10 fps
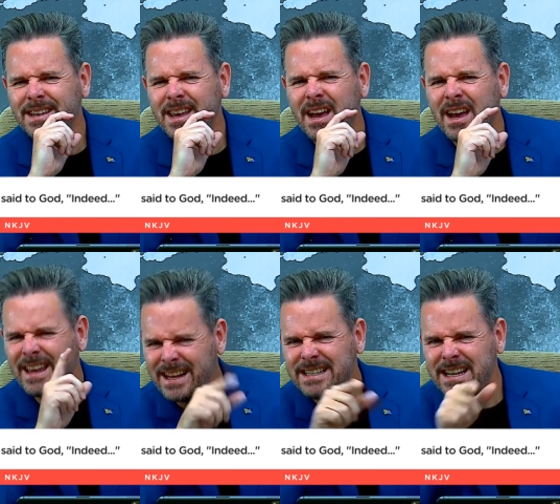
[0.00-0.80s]
yeah,
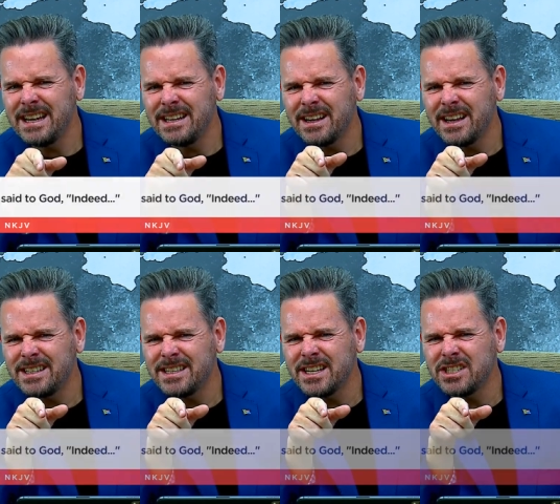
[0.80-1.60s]
indeed.
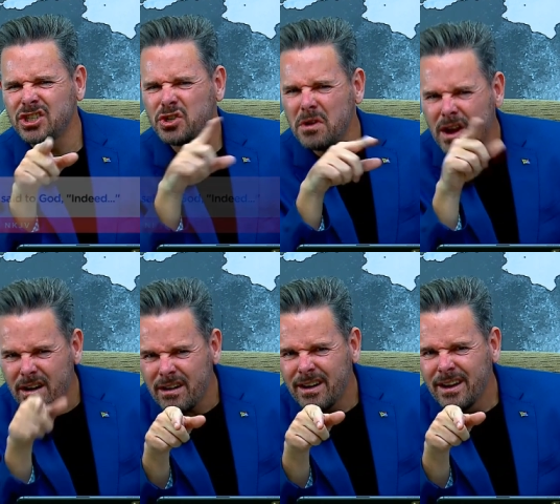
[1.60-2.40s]
He says,
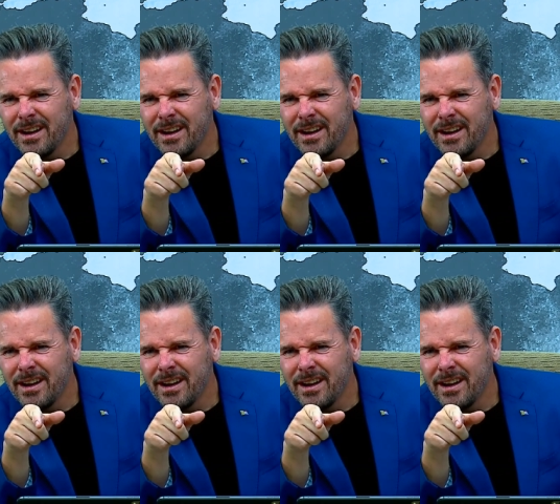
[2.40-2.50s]
sure,